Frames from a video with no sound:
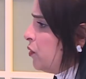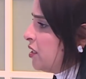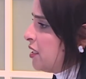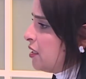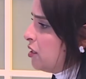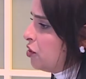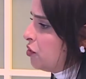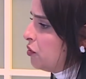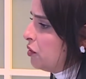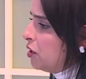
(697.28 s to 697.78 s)
was
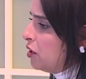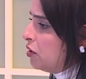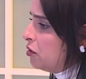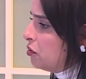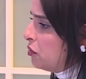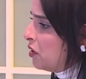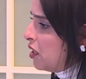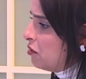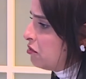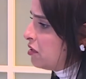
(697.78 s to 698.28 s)
issued in
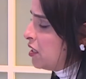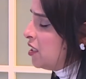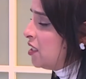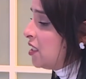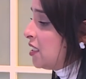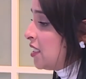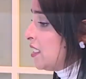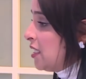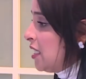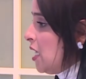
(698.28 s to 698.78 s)

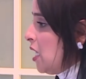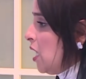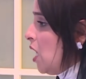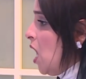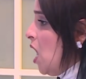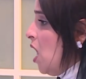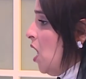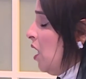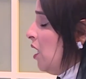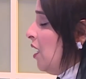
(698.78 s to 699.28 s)
2016.
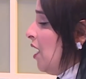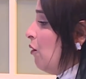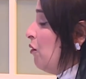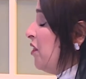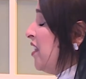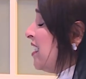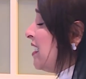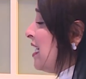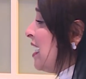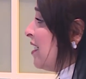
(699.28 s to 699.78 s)
Now
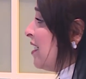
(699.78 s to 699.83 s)
this